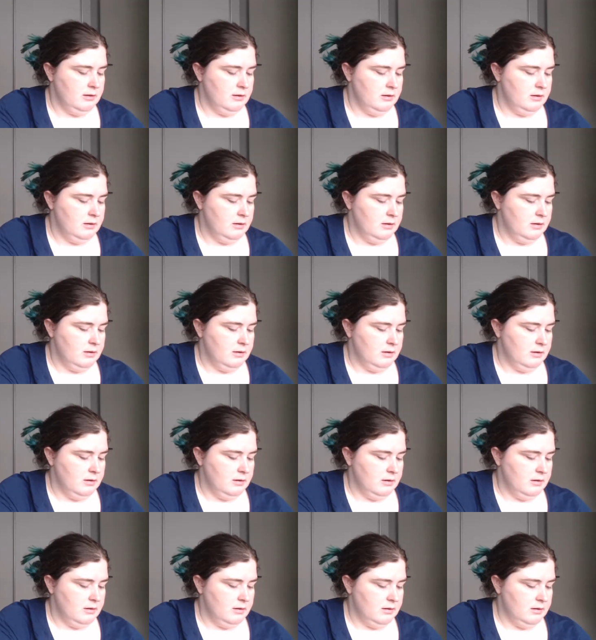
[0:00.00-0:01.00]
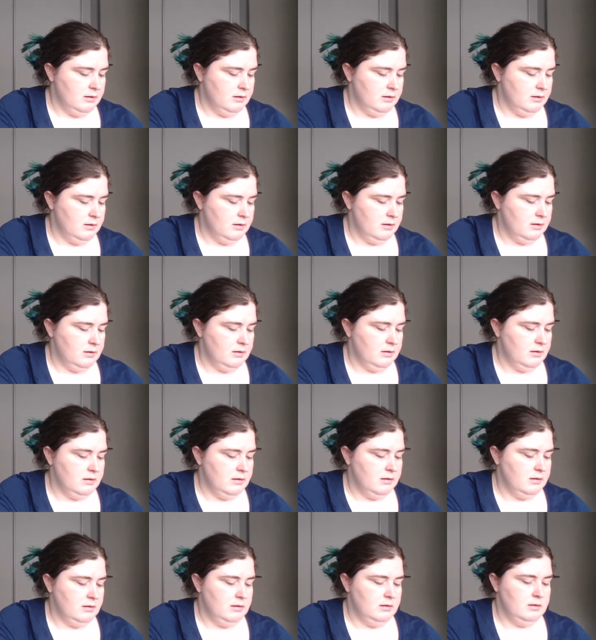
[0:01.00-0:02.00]

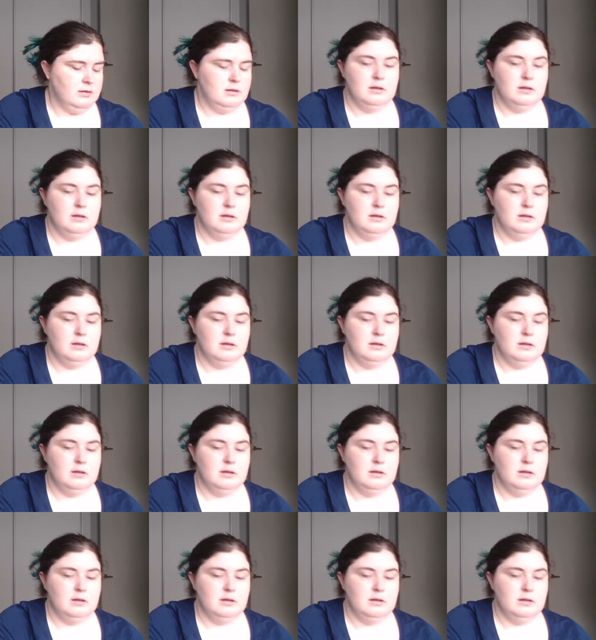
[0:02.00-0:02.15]
No one is speaking in this clip.